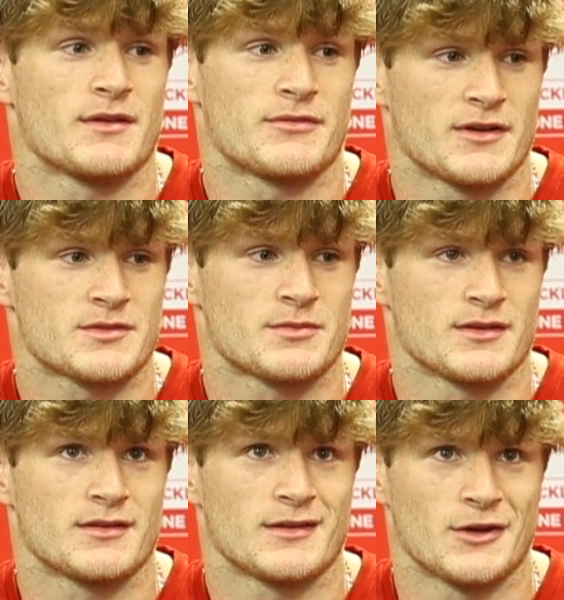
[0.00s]
my
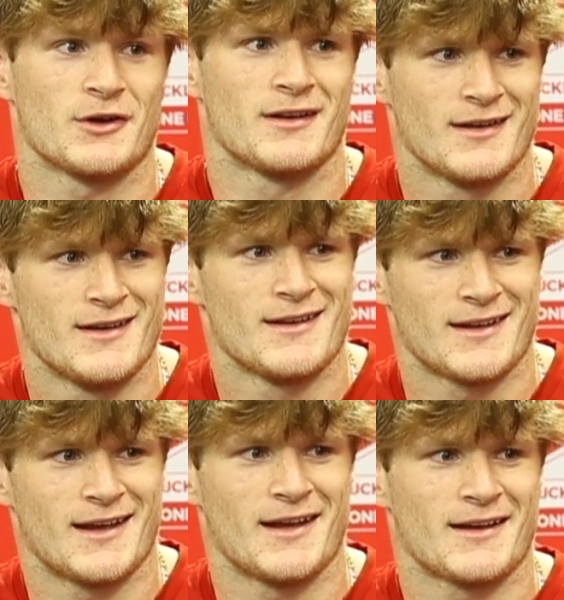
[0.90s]
freshman year.
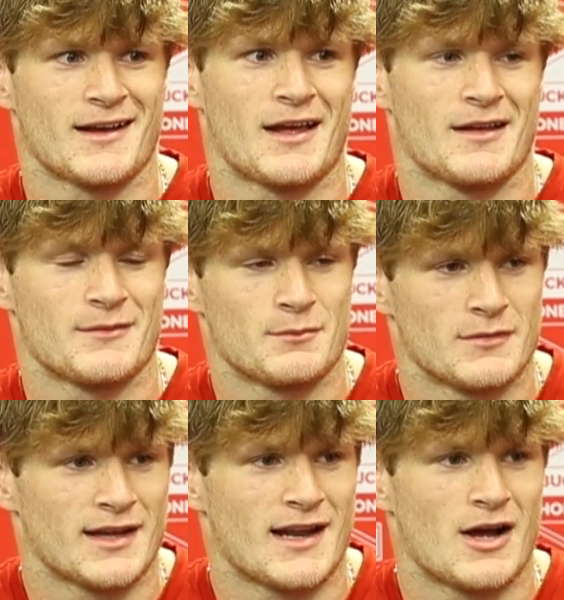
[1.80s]
Yeah, I got
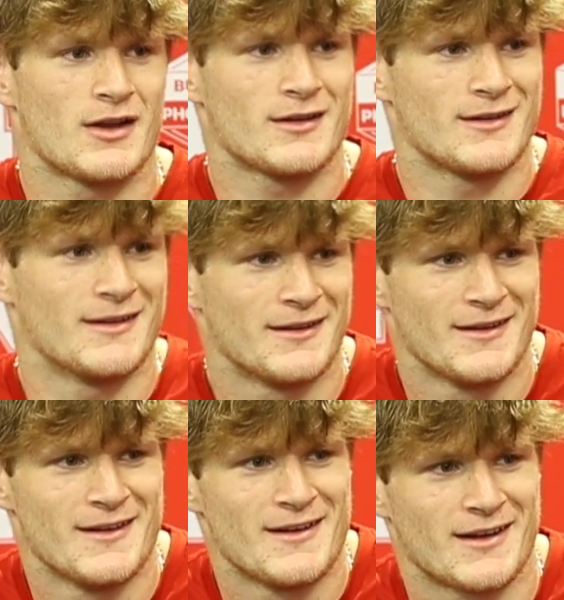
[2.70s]
laid out
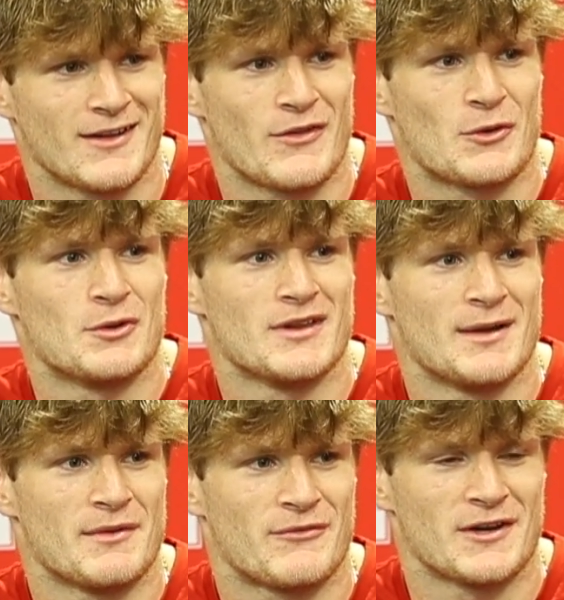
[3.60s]
on the goal
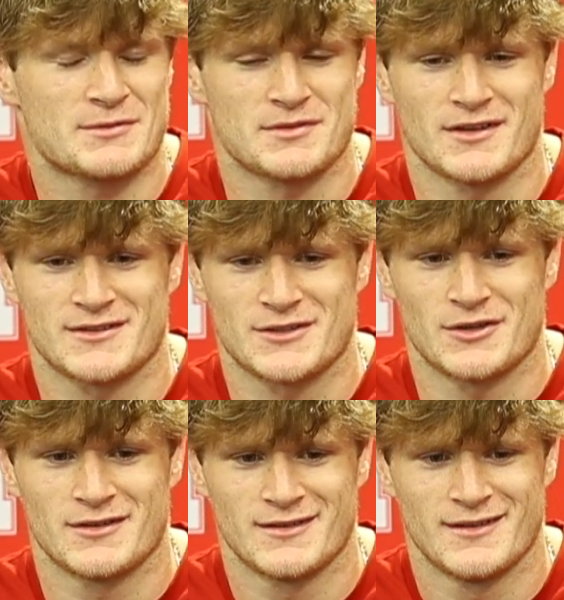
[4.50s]
line my freshman year.
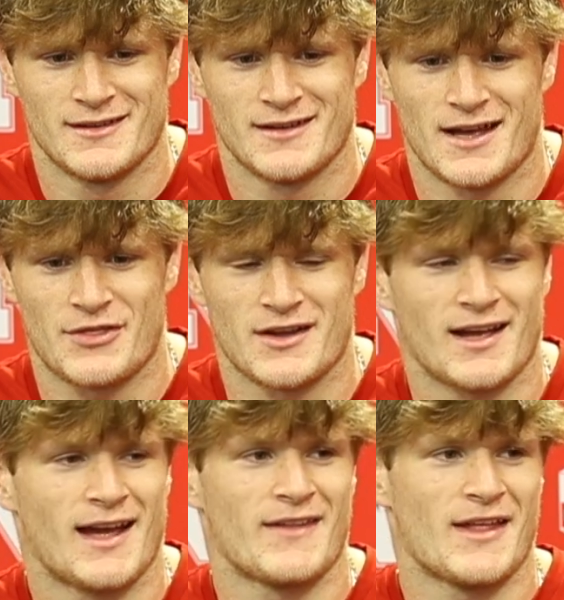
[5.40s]
So I think
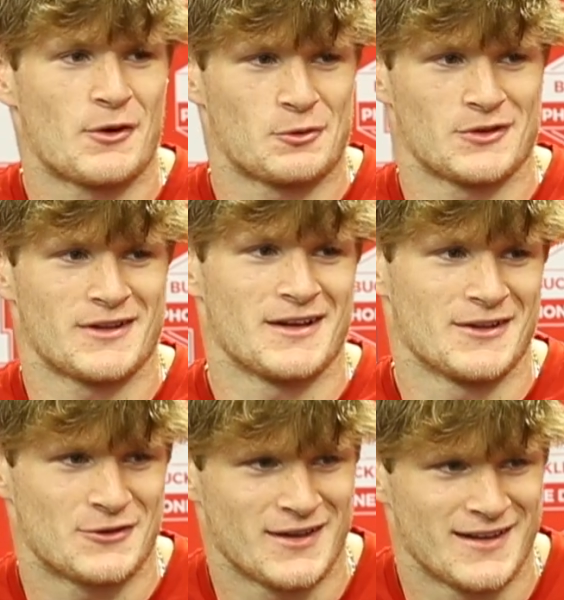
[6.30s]
I had that early
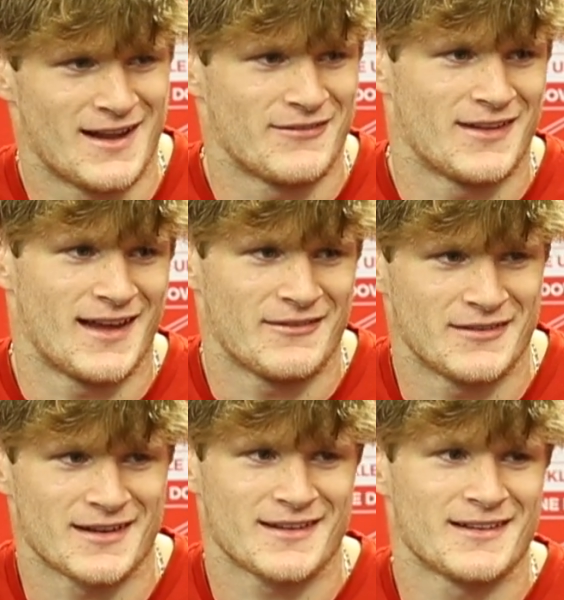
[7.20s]
on, so I didn't have to have
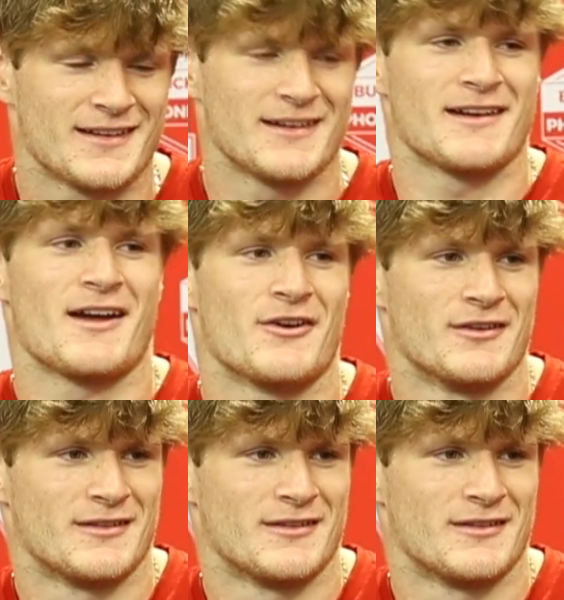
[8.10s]
it now.